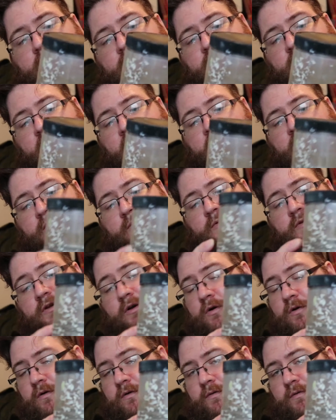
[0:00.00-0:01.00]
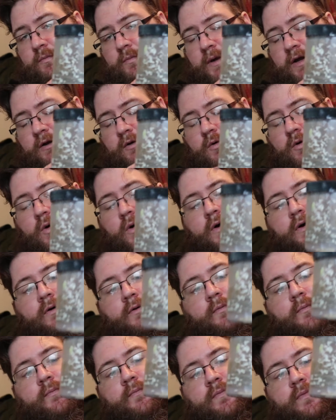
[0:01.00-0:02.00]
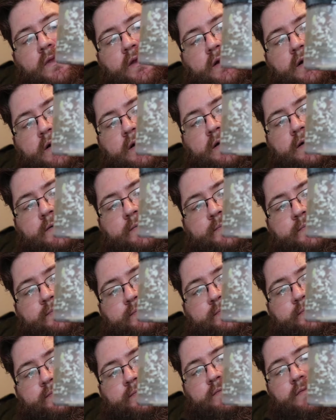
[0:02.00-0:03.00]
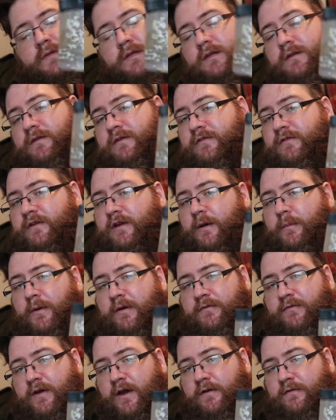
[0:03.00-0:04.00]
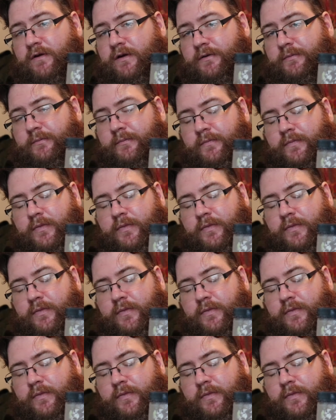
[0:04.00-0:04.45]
container with a metal coil. This is not my favorite,